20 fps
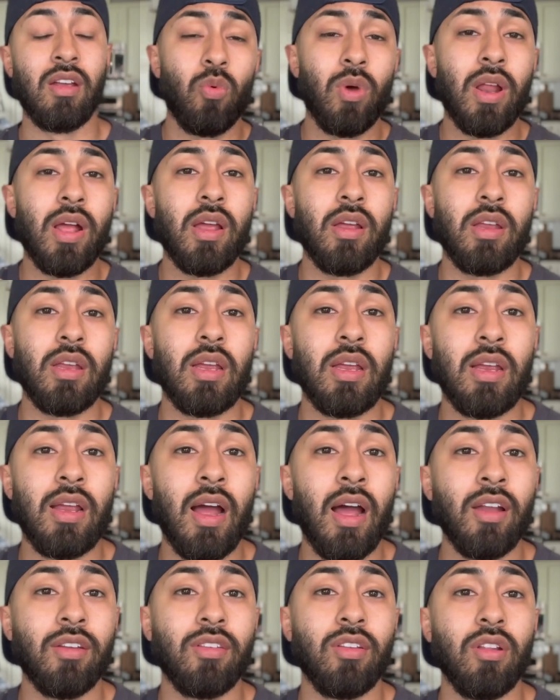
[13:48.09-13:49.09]
When I
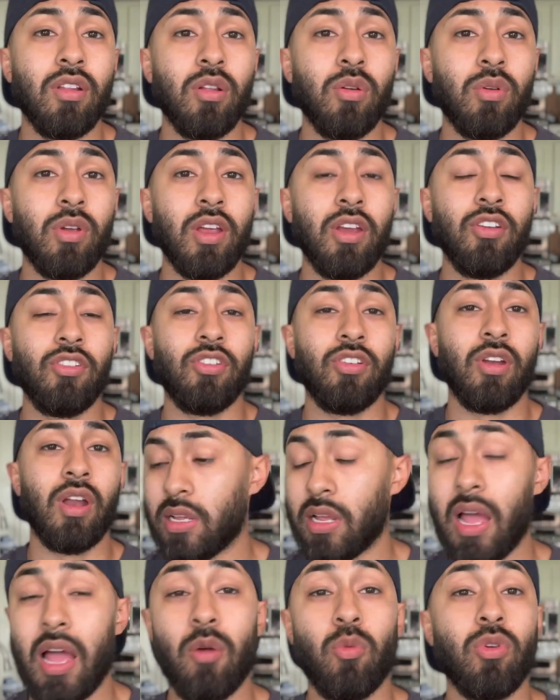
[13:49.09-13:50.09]
got to the location,
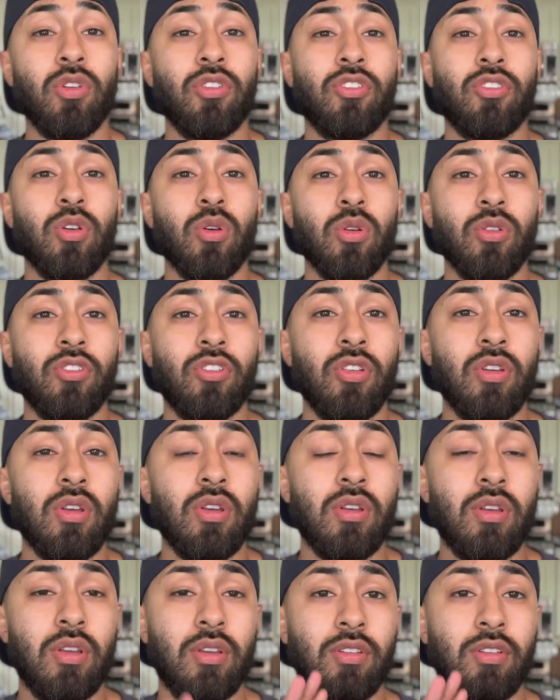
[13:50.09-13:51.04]
I, I was told to,